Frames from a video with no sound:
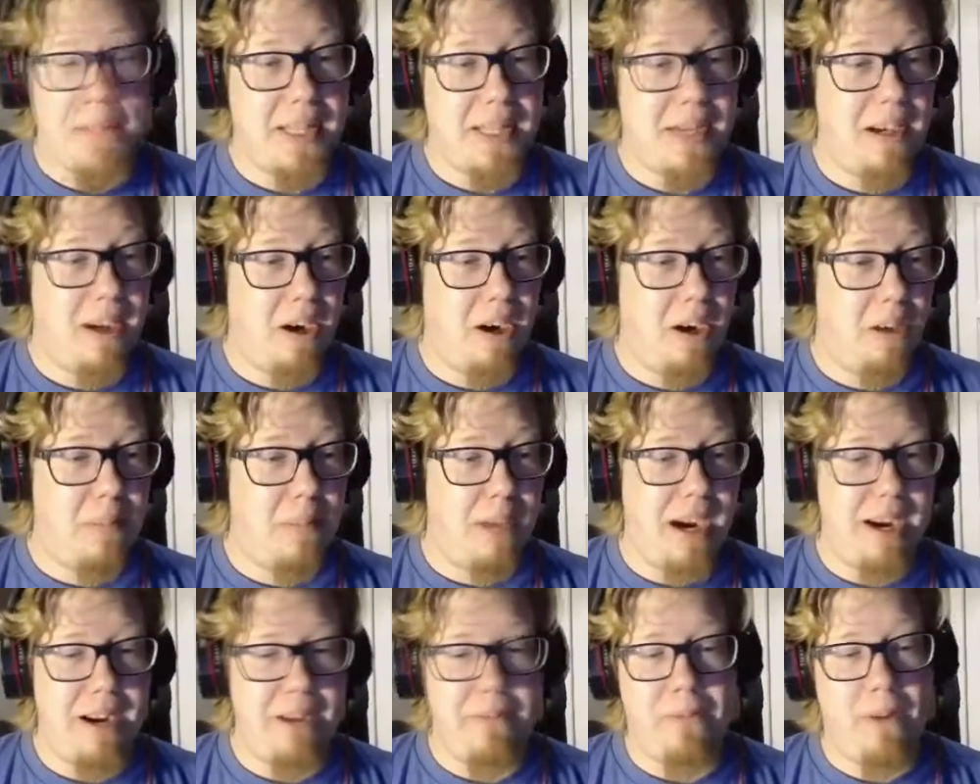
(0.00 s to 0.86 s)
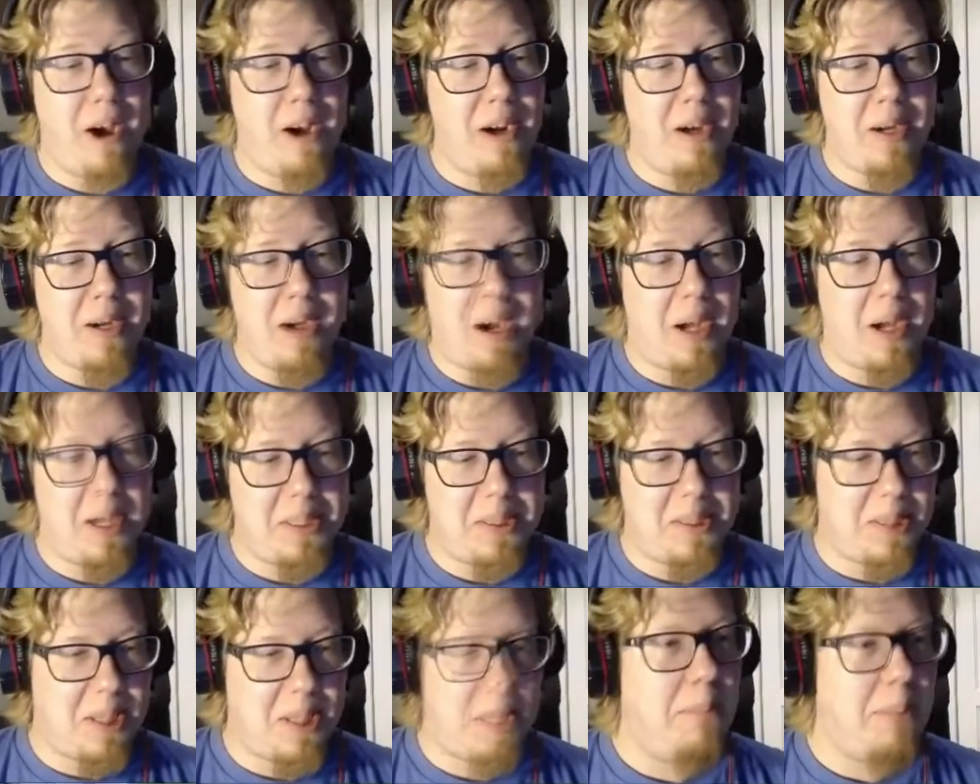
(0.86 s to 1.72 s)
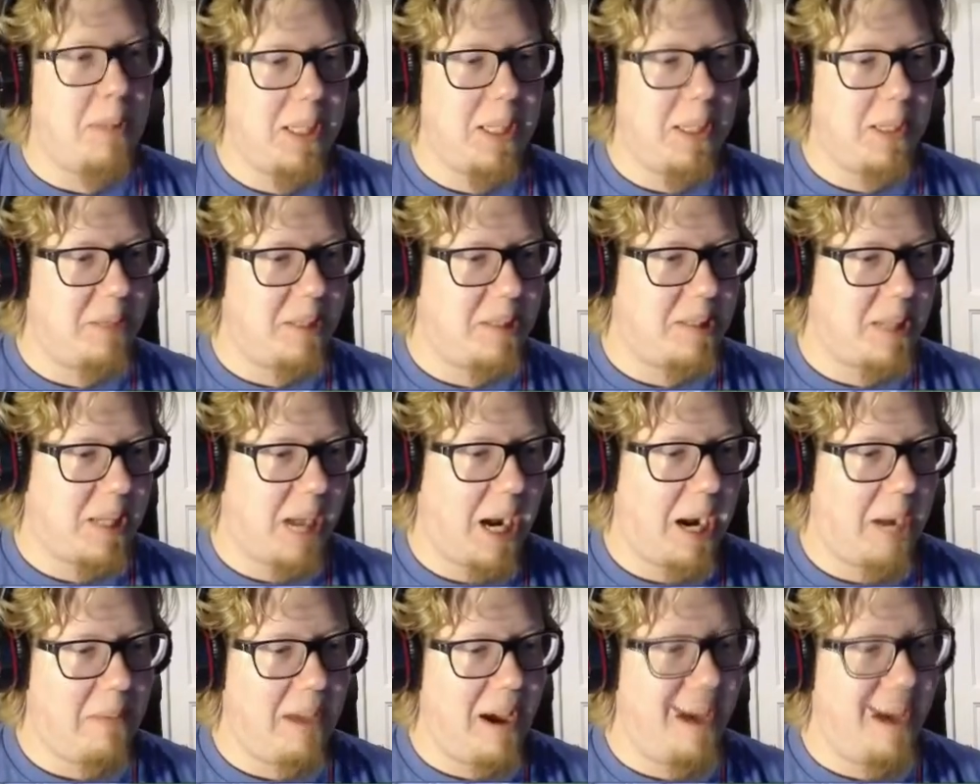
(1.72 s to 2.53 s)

Oh my fucking god, this is unbelievable, this game.